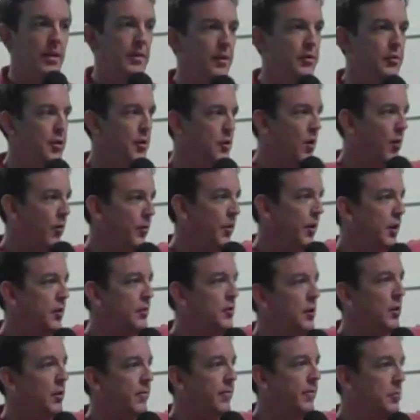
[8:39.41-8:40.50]
Did you know that
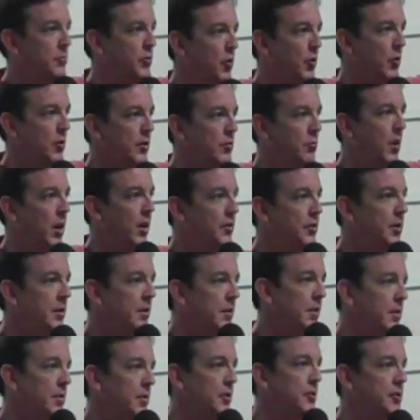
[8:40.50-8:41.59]
it took from George
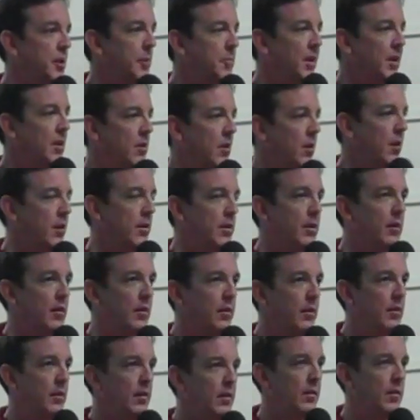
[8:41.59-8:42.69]
Washington to Jimmy
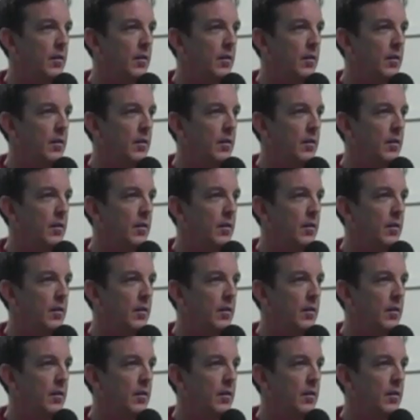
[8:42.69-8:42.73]
Carter